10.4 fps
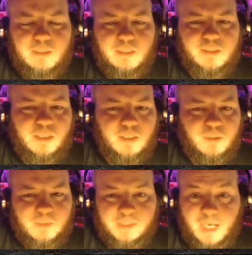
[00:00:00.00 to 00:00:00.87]
So
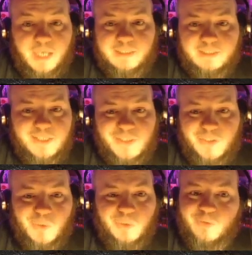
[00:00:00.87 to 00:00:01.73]
the guy that does
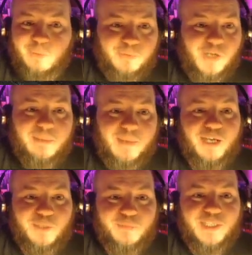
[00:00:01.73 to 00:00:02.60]
all of the Primarch
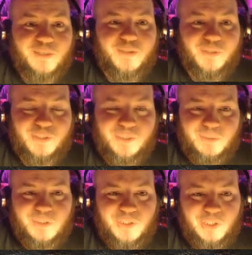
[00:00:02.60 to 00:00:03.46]
videos on
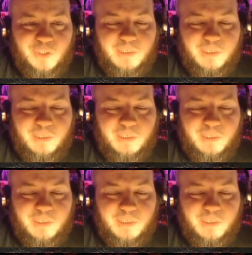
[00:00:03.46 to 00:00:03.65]
YouTube